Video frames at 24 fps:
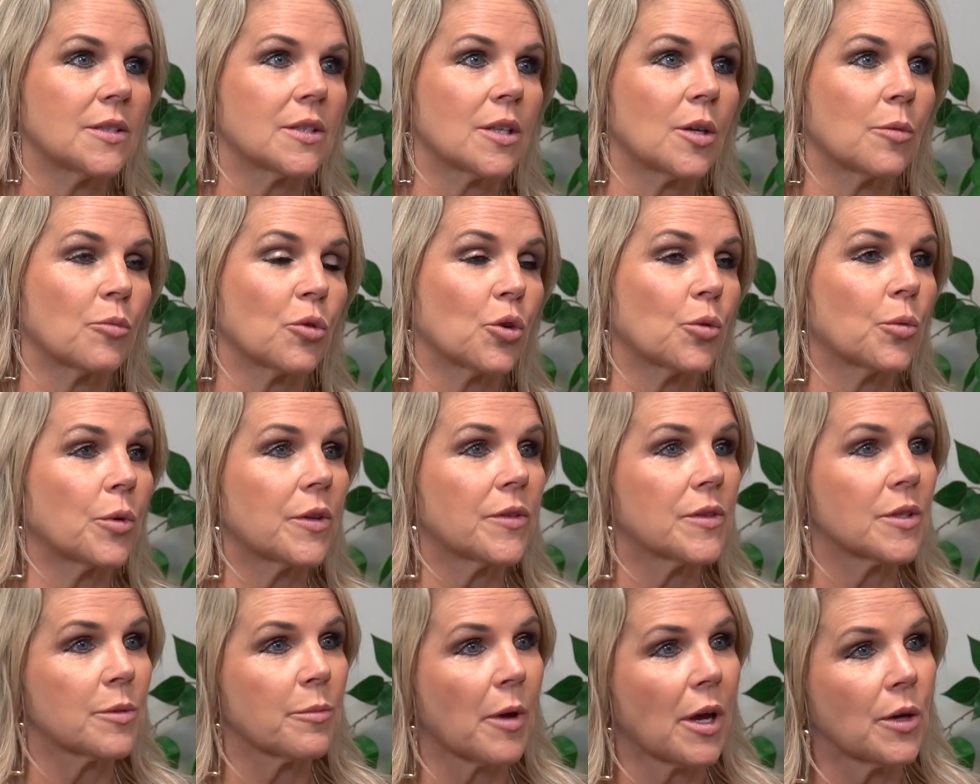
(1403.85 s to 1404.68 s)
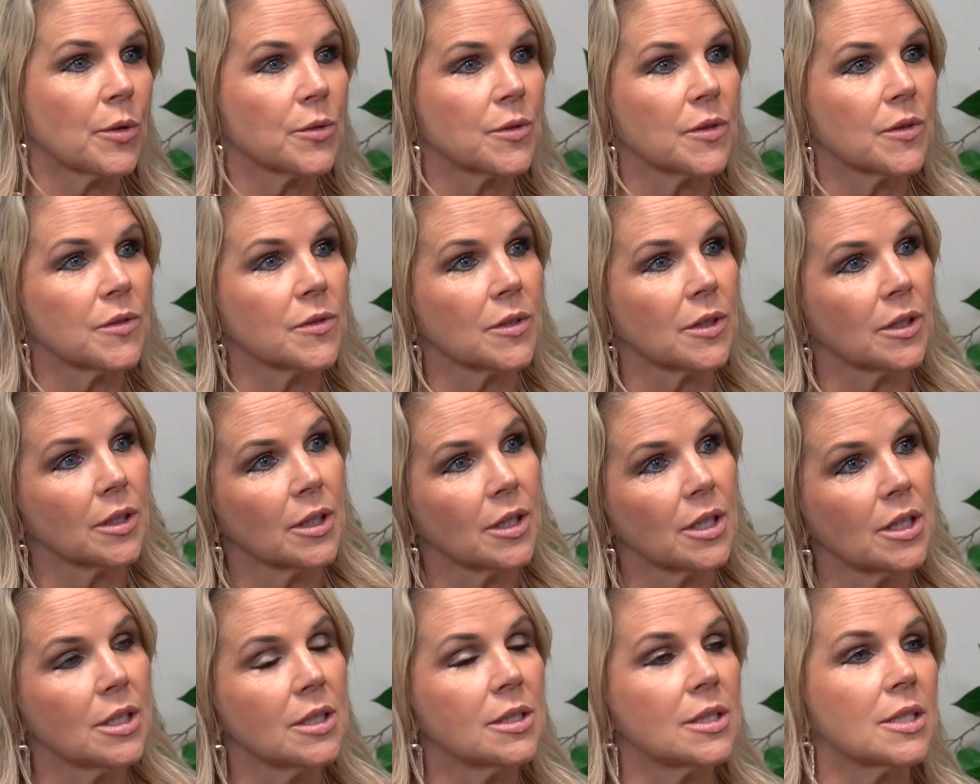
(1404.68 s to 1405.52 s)
Some are with spouses and
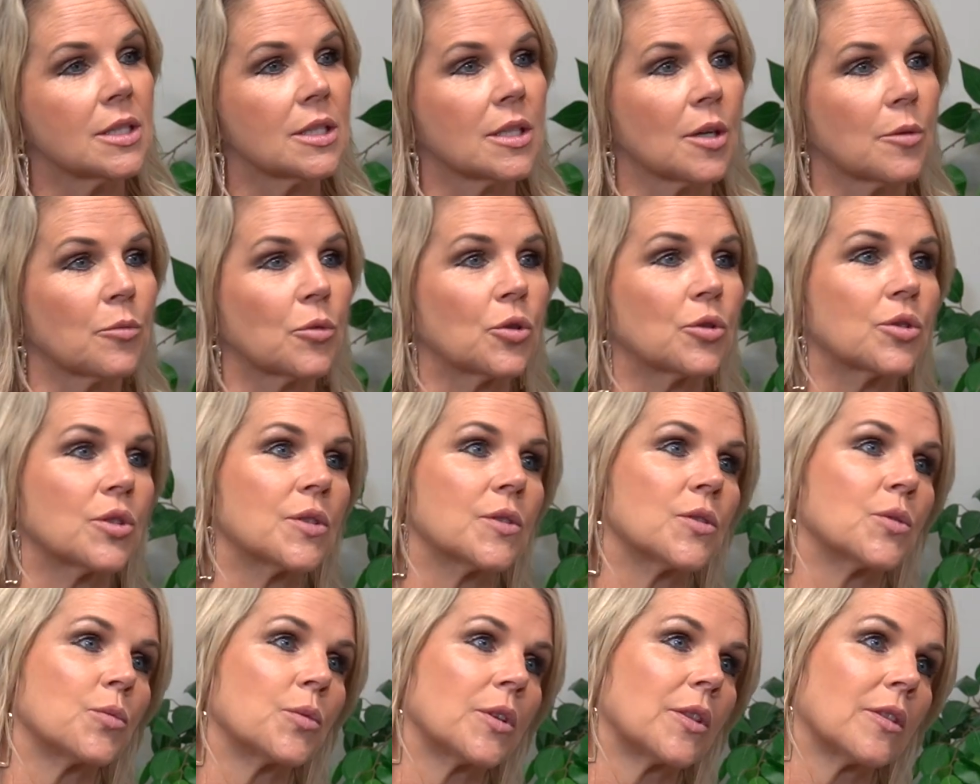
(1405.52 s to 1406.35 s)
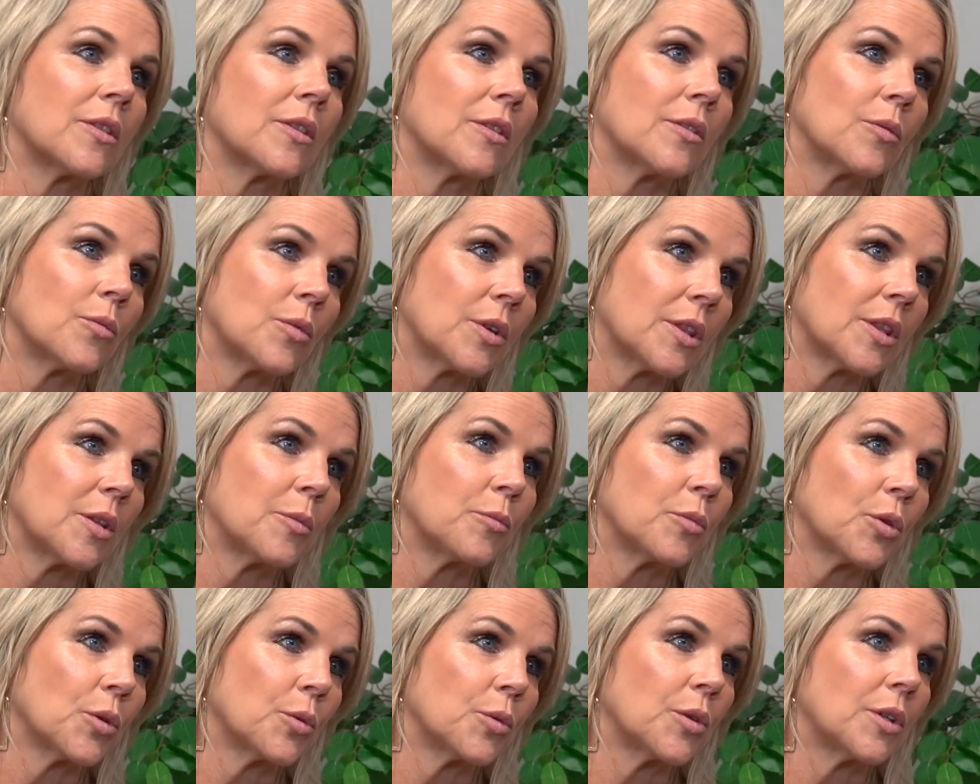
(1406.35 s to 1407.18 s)
kids, some are just with
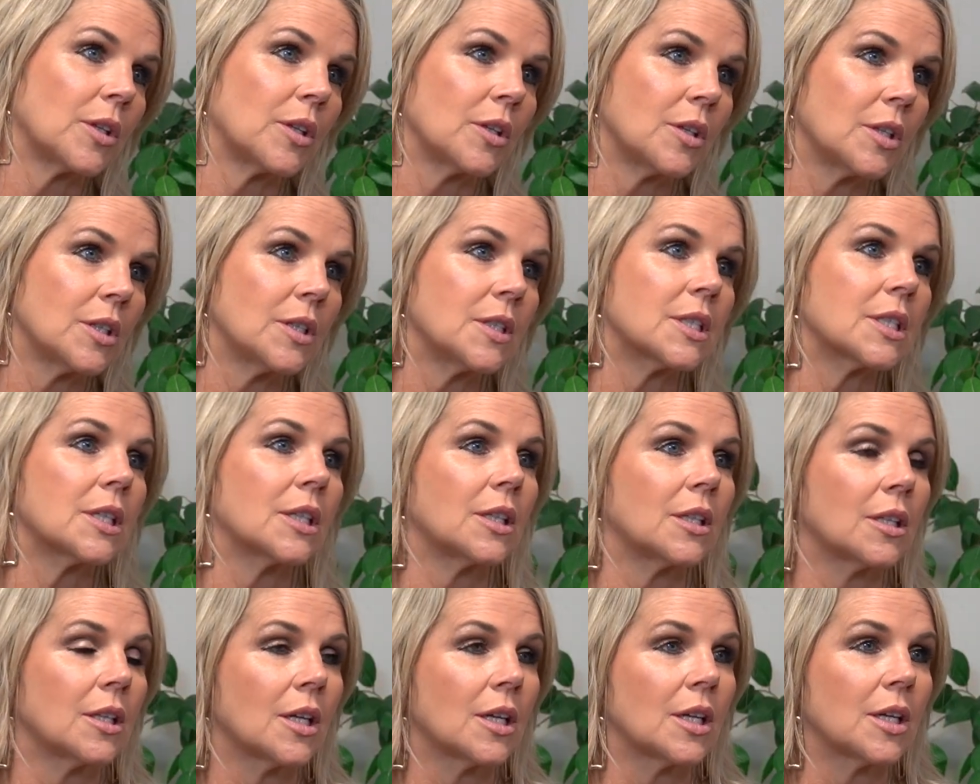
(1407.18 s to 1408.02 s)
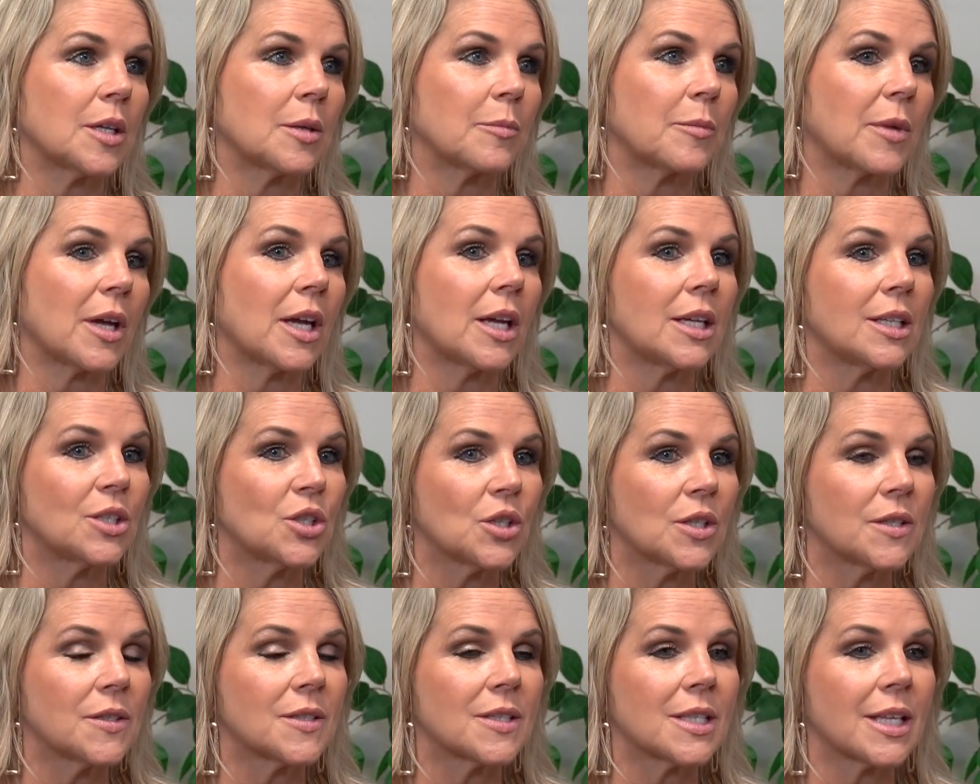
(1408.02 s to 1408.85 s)
employees and
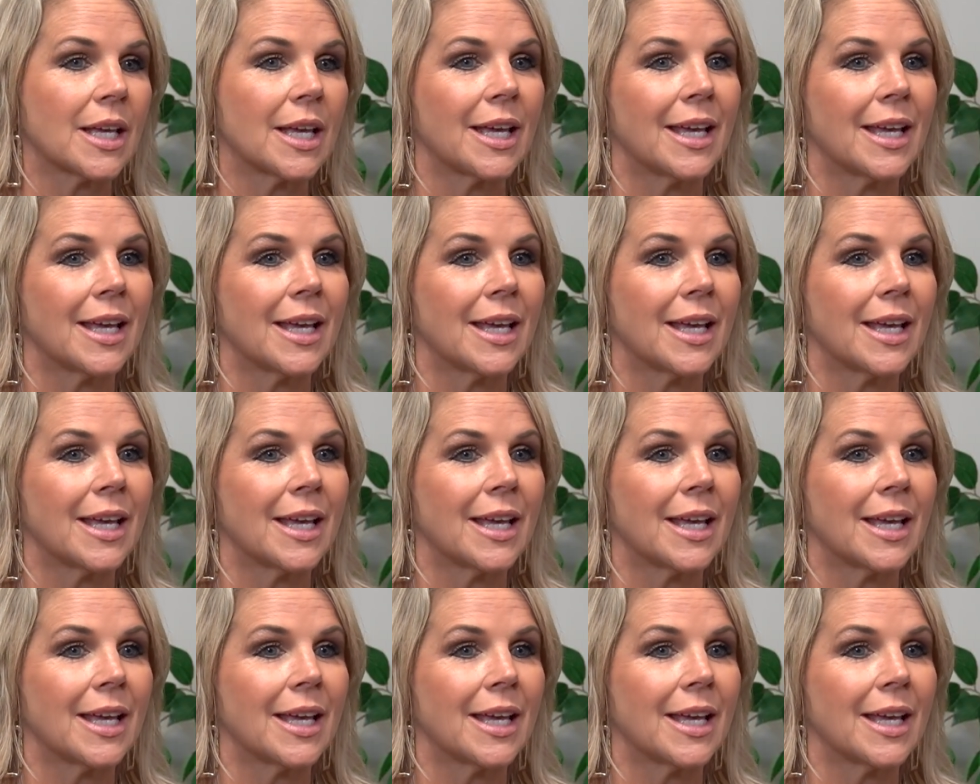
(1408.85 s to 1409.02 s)
agents.